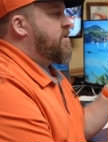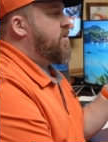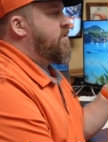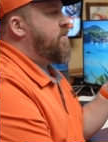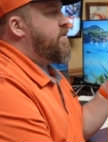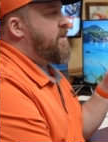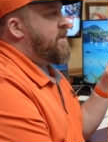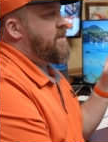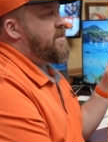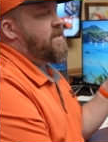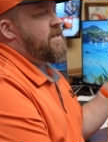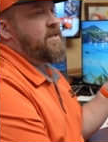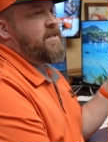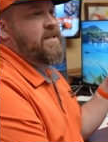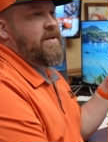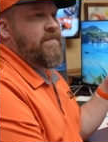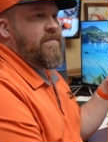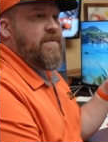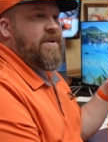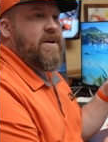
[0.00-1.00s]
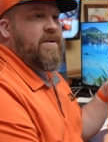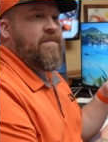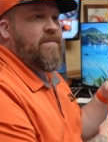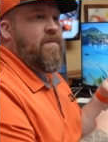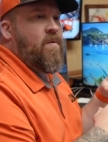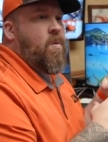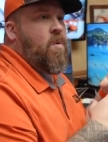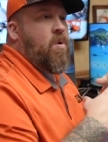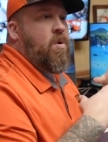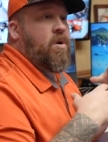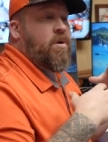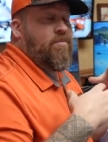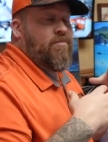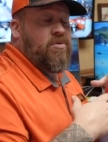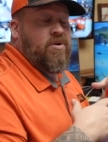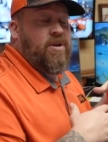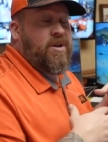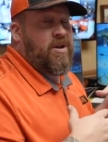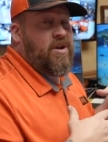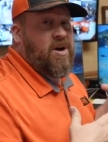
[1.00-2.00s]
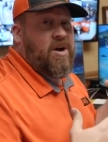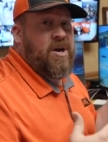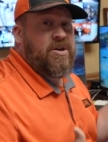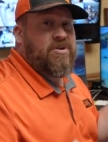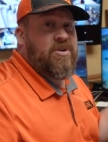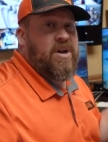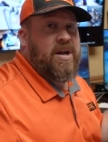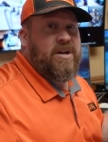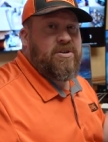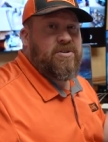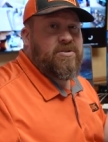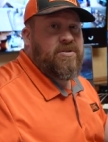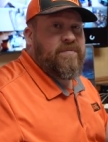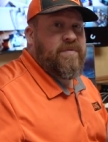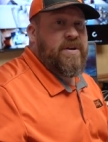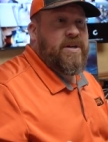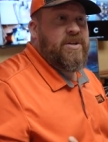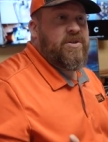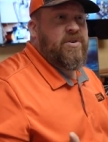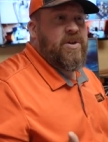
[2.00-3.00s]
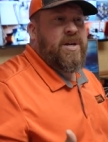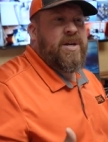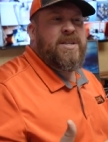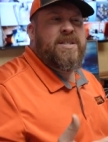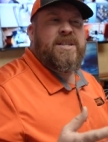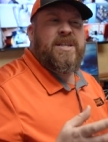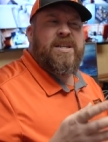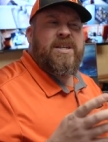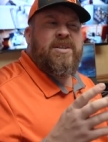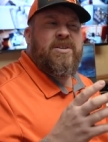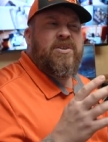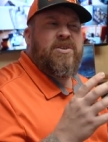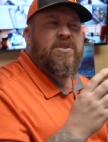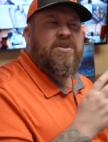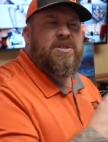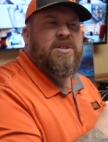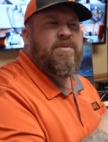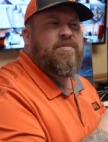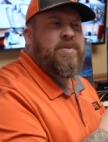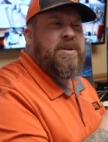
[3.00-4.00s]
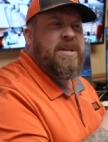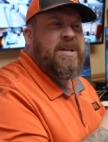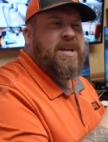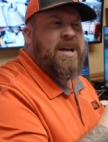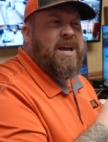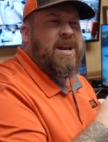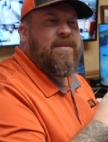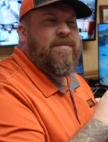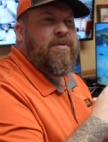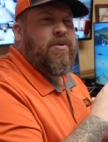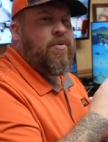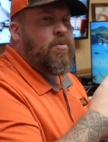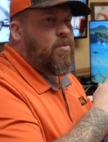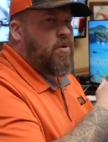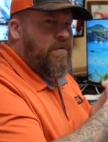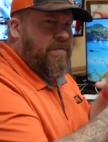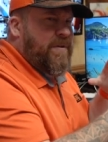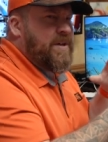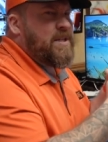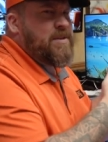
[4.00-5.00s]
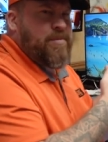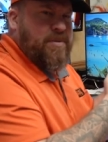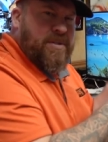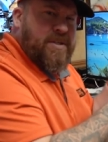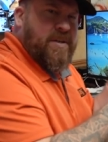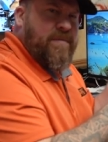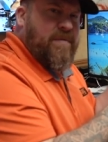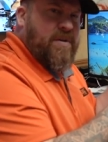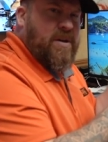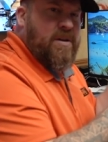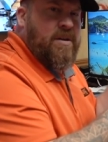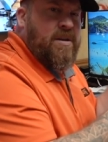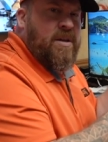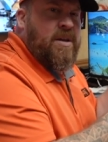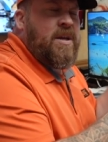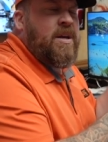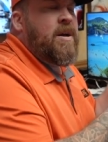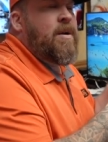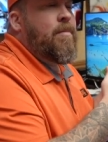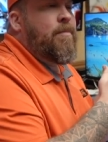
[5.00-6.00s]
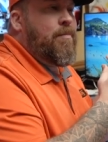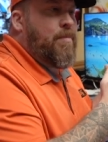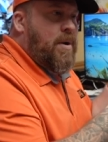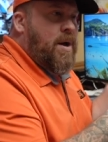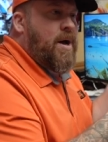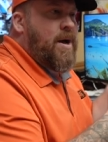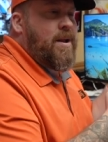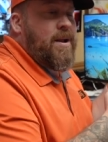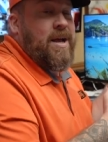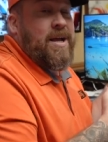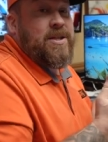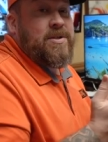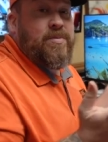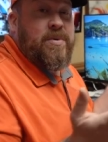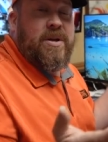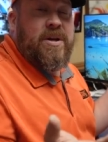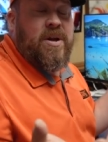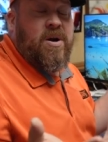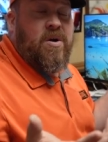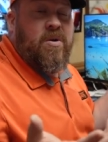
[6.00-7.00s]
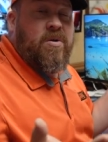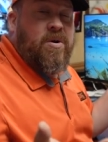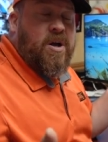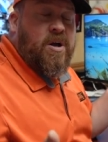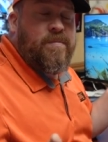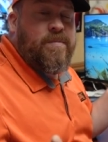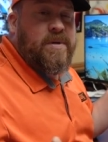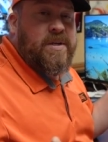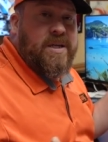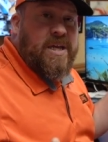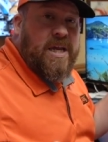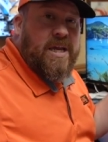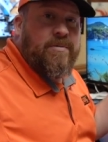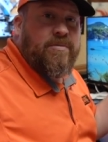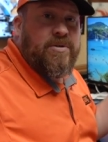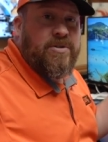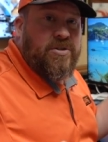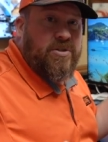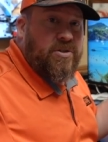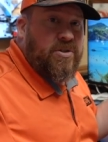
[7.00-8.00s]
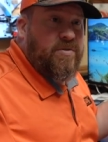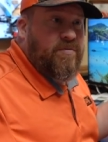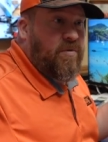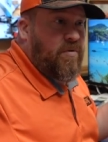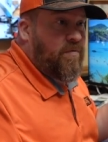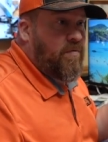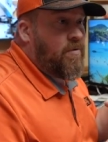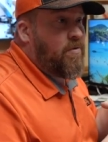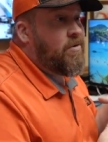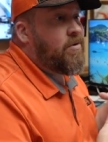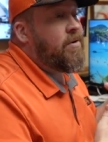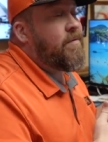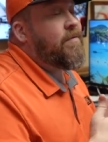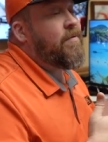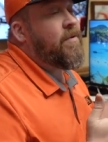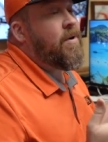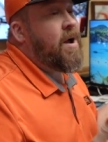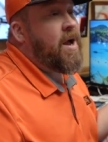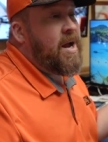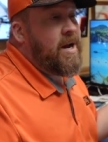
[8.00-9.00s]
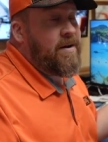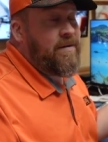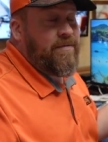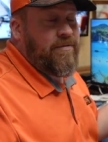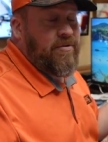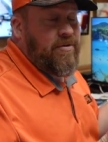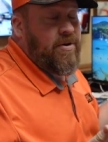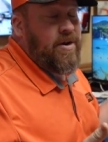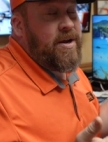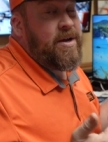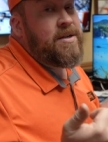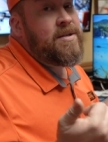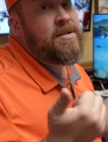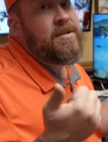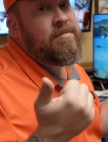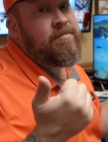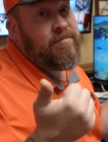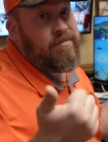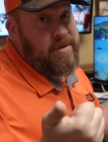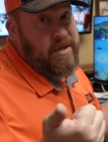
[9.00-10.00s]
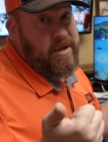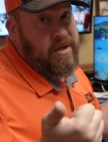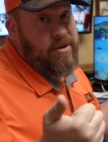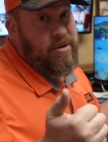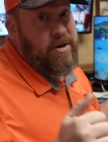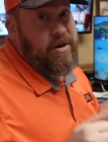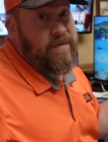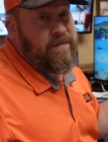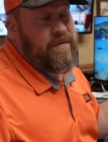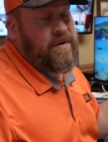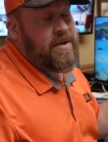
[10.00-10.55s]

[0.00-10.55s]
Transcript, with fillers: so this is an event for really contractors of any trades. It used to be kind of a roofing specific, but as we know, CompanyCam is useful for a variety of trades, including